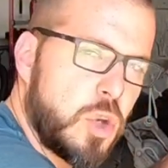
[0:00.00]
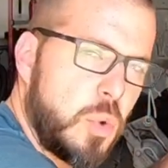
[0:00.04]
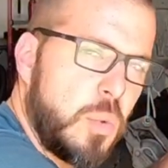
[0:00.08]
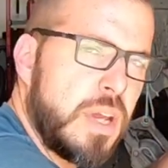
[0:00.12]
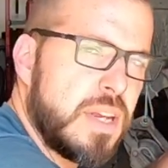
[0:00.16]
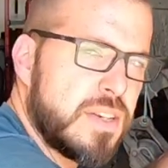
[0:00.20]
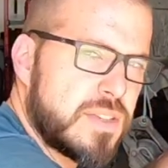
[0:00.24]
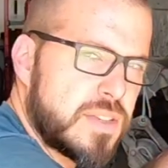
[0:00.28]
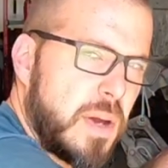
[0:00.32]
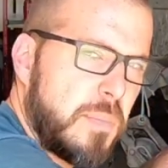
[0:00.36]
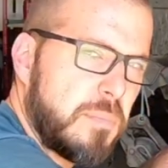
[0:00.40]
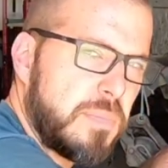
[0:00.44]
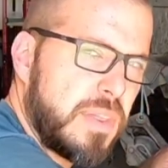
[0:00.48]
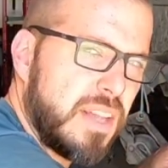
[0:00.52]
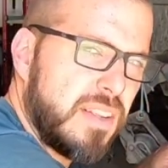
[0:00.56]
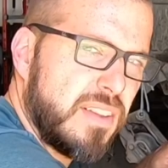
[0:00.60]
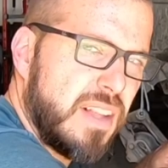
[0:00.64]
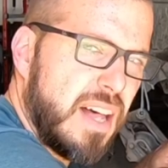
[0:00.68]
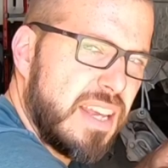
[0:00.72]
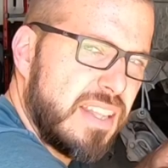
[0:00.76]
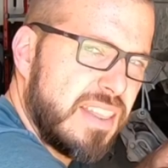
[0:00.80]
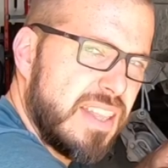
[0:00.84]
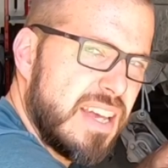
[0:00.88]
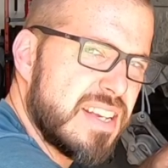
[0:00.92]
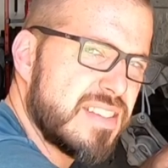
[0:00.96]
doing something
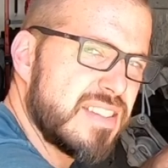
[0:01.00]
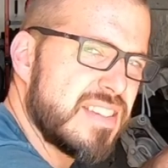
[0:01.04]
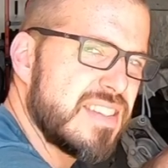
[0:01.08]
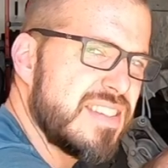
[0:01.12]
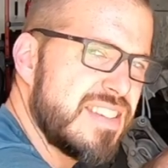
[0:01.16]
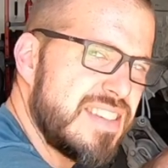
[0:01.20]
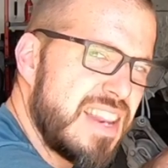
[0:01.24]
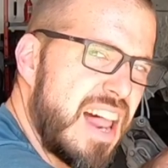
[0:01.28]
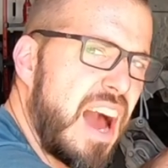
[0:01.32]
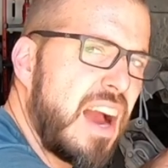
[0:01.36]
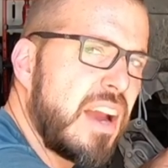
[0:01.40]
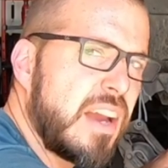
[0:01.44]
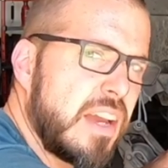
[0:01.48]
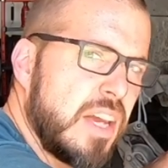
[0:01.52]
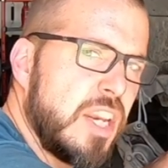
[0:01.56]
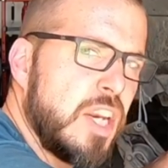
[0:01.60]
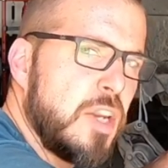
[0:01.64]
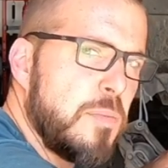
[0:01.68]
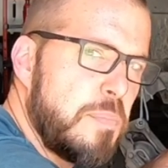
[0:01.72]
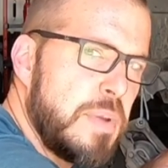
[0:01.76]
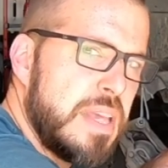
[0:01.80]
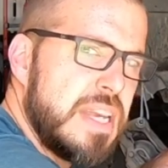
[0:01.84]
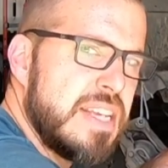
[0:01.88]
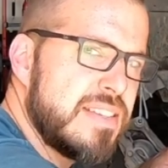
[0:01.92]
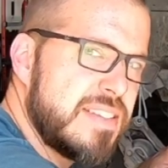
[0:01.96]
like this, is not going
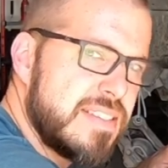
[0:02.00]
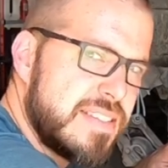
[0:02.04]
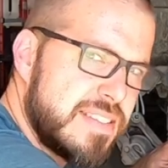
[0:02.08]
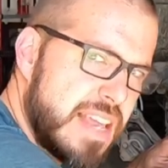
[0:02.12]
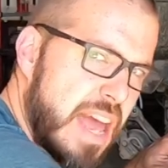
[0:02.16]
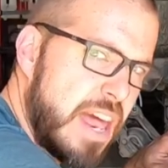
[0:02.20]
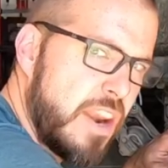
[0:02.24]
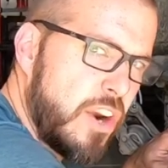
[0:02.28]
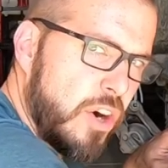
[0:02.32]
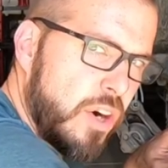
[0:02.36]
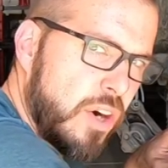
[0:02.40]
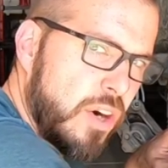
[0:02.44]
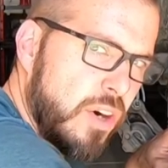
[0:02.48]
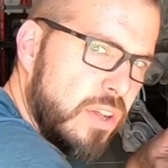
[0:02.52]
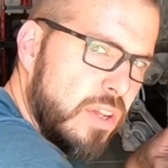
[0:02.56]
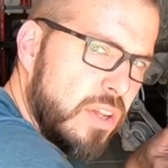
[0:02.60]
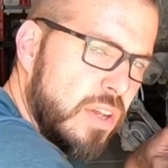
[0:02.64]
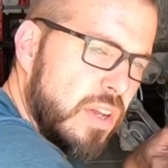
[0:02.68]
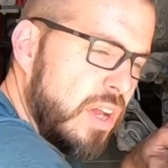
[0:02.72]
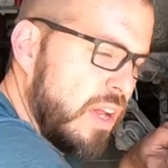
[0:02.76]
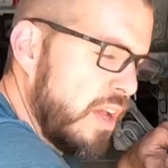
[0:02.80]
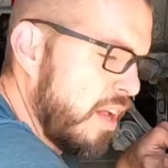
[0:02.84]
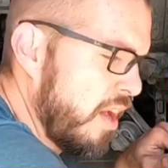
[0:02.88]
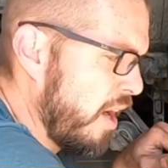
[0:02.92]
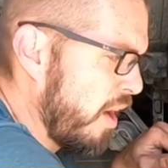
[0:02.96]
to be centered
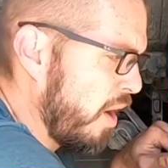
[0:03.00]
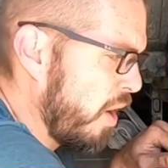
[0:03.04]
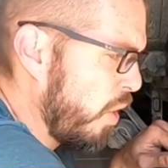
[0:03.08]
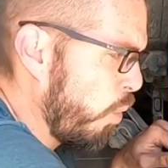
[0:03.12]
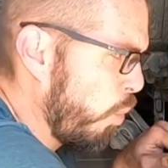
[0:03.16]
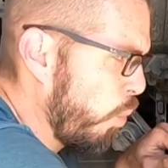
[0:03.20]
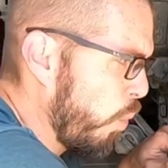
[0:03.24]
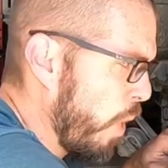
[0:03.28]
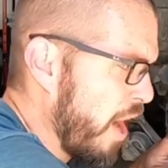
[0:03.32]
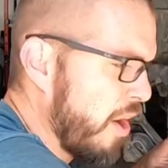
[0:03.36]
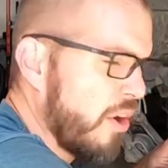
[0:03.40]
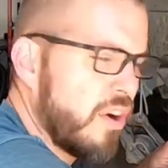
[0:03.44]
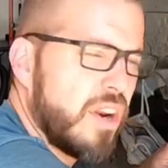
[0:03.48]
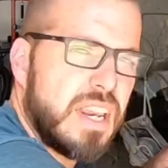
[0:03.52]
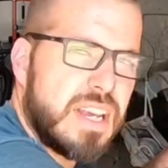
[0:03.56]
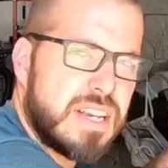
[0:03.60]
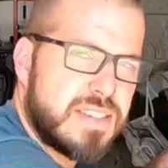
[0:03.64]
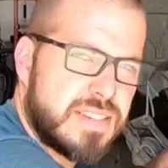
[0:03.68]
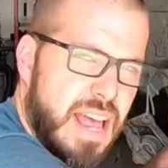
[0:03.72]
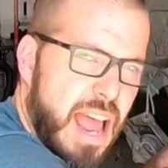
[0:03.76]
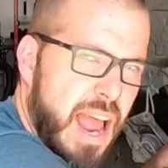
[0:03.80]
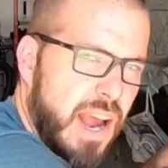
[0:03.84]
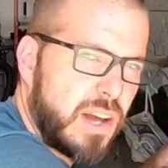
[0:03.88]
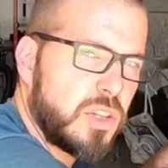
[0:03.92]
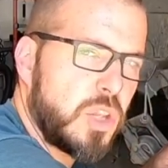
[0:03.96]
where it
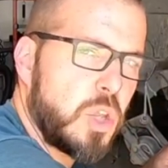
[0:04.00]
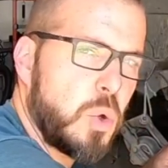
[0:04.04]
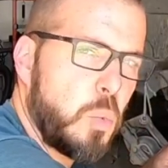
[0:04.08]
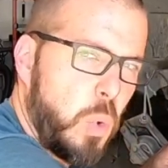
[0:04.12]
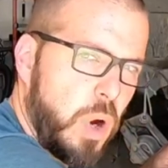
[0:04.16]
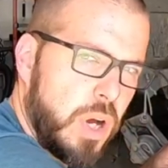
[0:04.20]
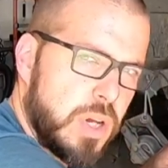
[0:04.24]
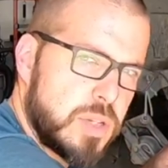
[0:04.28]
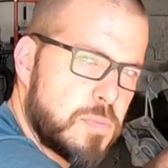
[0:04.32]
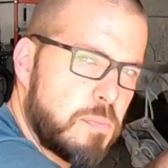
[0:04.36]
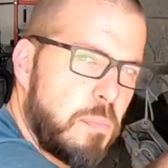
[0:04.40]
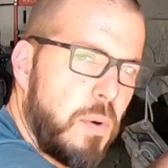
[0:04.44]
exactly was